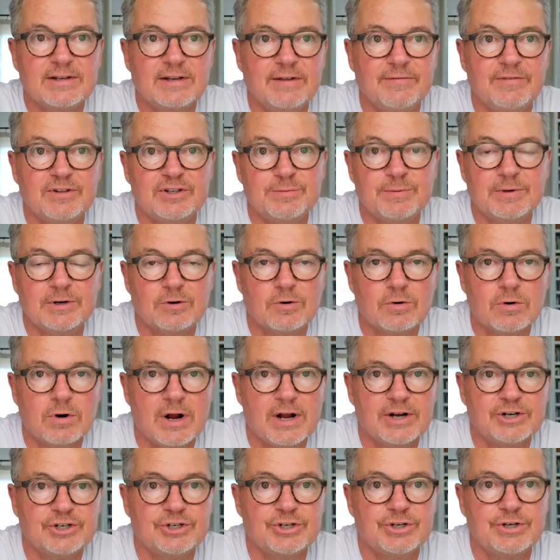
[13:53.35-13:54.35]
if it's been
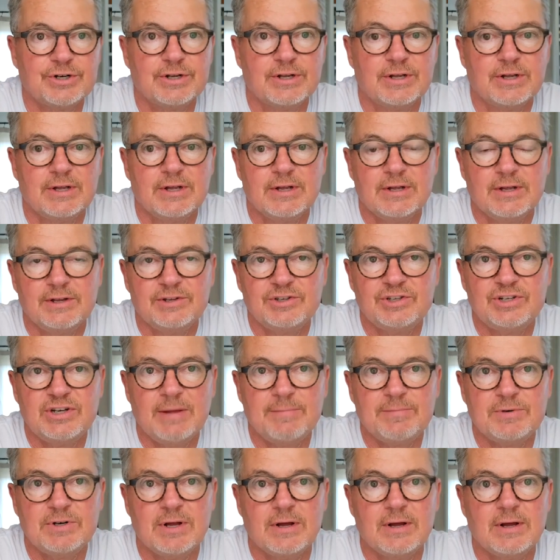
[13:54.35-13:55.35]
crushed,
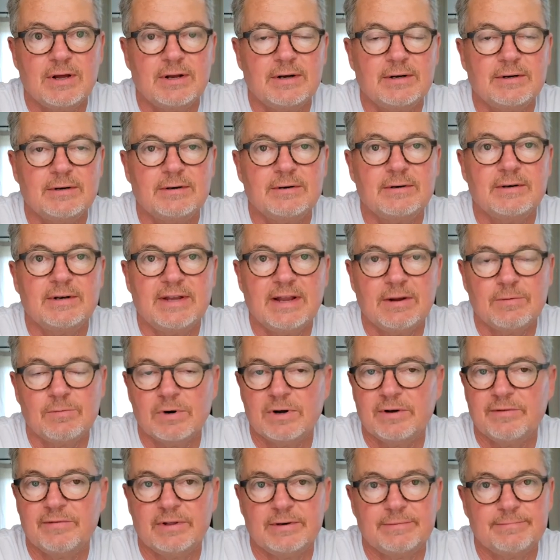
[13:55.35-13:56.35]
stepped on, get rid
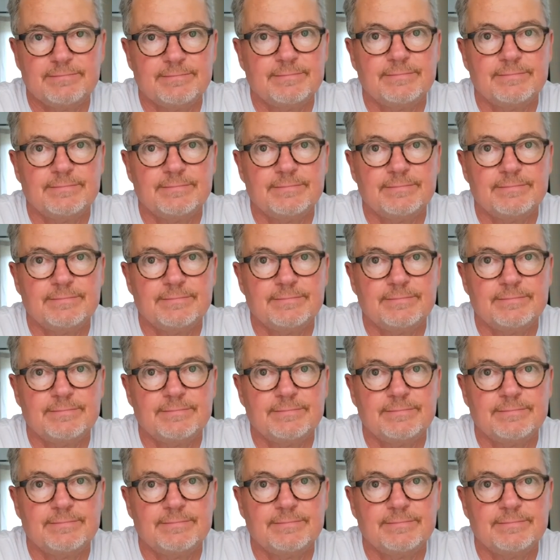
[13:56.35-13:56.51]
of it.